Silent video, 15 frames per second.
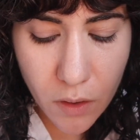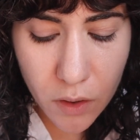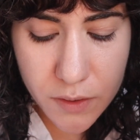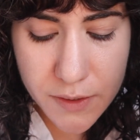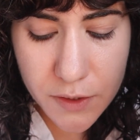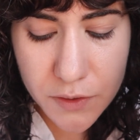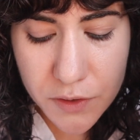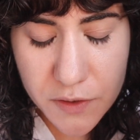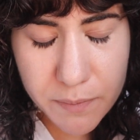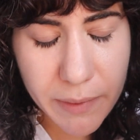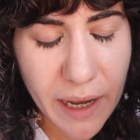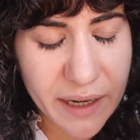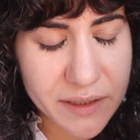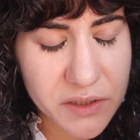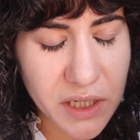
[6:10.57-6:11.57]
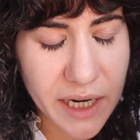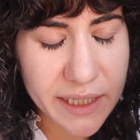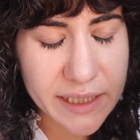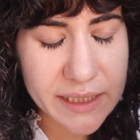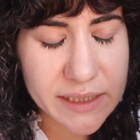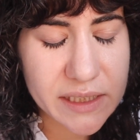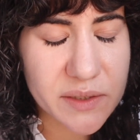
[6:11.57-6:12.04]
Also, just
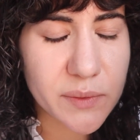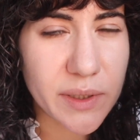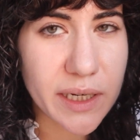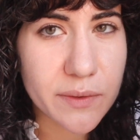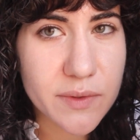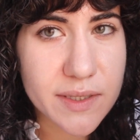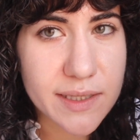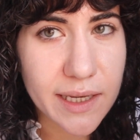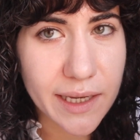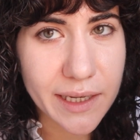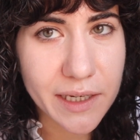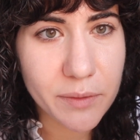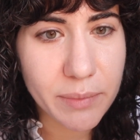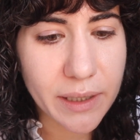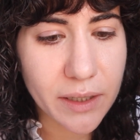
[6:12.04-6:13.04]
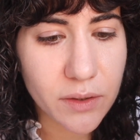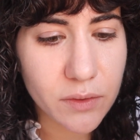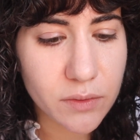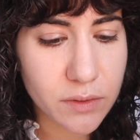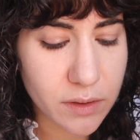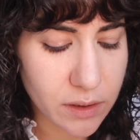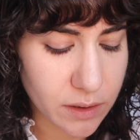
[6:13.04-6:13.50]
backtracking to what I was saying about
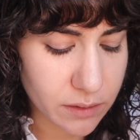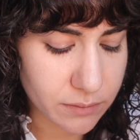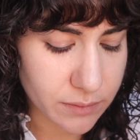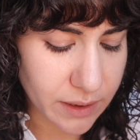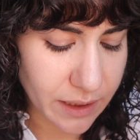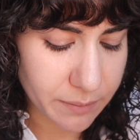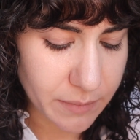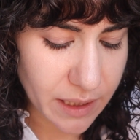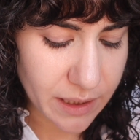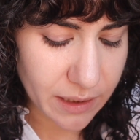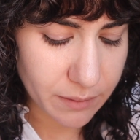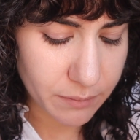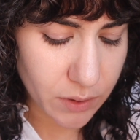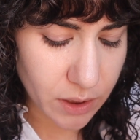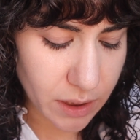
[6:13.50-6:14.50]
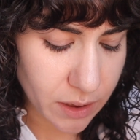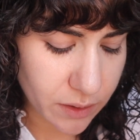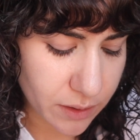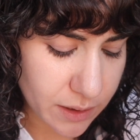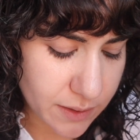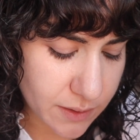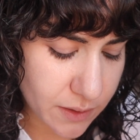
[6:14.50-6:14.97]
like making money
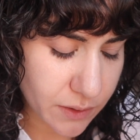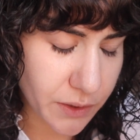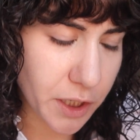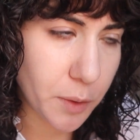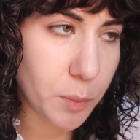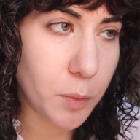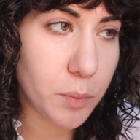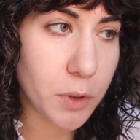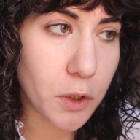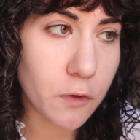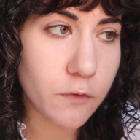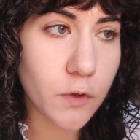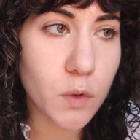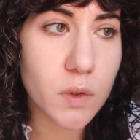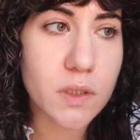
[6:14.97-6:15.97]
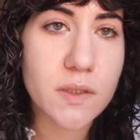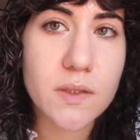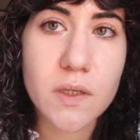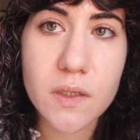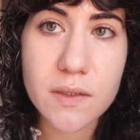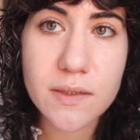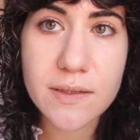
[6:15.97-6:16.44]
on Instagram and being
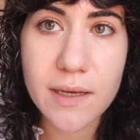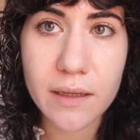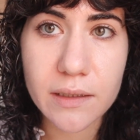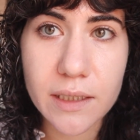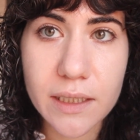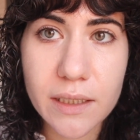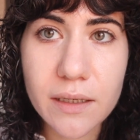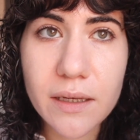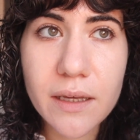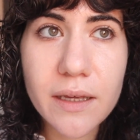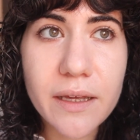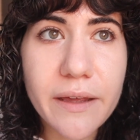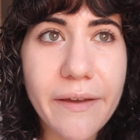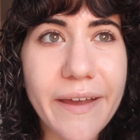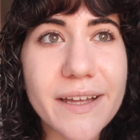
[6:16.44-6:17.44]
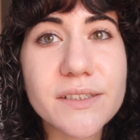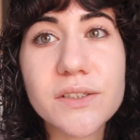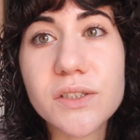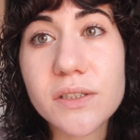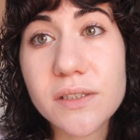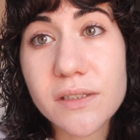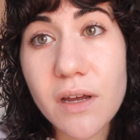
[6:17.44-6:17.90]
focused on selling. It's
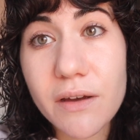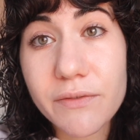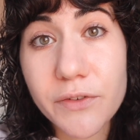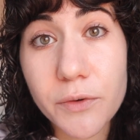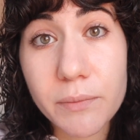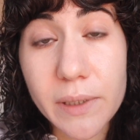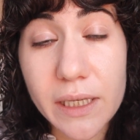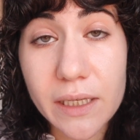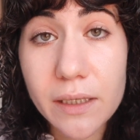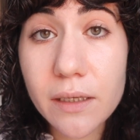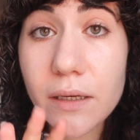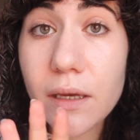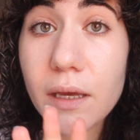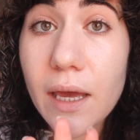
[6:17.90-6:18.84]
just not for me.